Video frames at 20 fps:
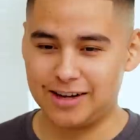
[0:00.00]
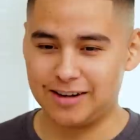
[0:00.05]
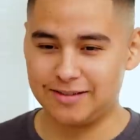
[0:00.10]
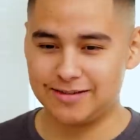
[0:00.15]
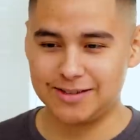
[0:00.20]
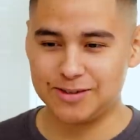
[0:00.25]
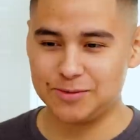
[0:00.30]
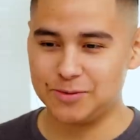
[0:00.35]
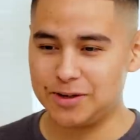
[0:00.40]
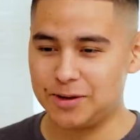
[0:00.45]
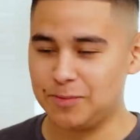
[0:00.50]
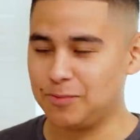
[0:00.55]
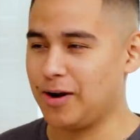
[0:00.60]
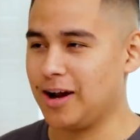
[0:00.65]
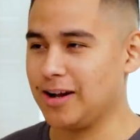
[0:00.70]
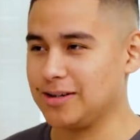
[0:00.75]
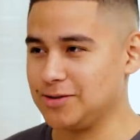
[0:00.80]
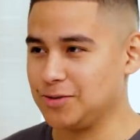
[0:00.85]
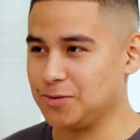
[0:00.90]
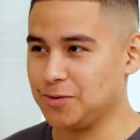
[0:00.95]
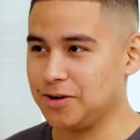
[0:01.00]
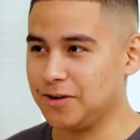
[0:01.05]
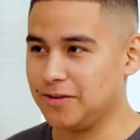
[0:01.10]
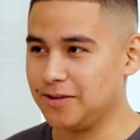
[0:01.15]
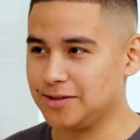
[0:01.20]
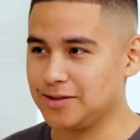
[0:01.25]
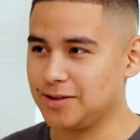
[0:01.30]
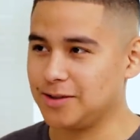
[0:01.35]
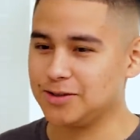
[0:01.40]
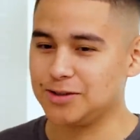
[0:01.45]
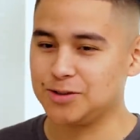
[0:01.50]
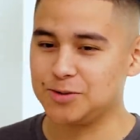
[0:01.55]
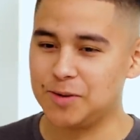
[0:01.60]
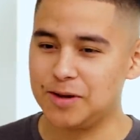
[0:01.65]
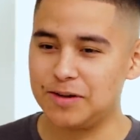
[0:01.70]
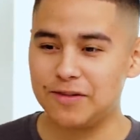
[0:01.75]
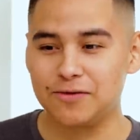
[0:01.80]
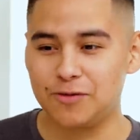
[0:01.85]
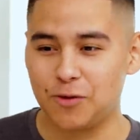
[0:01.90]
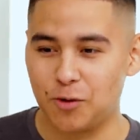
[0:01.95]
obviously we didn't practice or whatever. So I was just
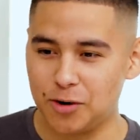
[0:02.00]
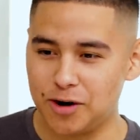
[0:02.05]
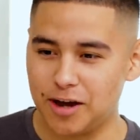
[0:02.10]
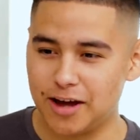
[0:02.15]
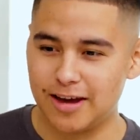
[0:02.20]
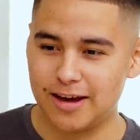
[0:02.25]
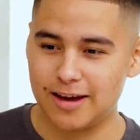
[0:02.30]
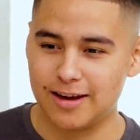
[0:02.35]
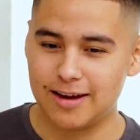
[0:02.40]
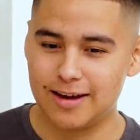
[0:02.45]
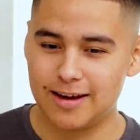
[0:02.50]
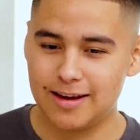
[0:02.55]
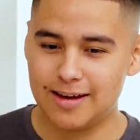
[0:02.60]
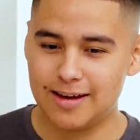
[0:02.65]
playing Fortnite